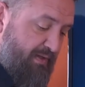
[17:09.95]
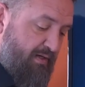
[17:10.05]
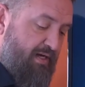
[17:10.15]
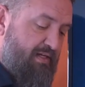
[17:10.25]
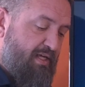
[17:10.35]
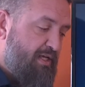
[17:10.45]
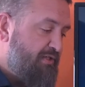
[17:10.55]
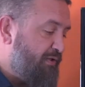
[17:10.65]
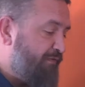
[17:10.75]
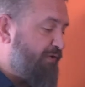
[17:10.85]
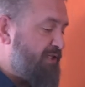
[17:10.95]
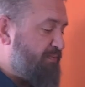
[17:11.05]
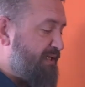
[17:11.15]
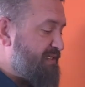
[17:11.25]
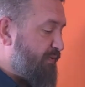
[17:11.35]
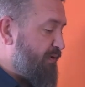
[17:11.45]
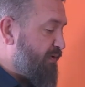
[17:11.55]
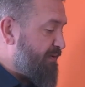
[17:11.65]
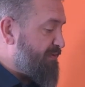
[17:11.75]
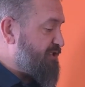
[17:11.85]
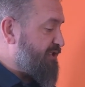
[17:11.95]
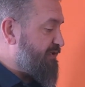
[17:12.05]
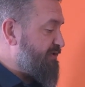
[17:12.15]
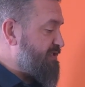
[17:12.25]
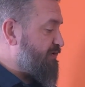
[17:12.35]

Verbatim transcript: All right? So, the first place that we want to be generous,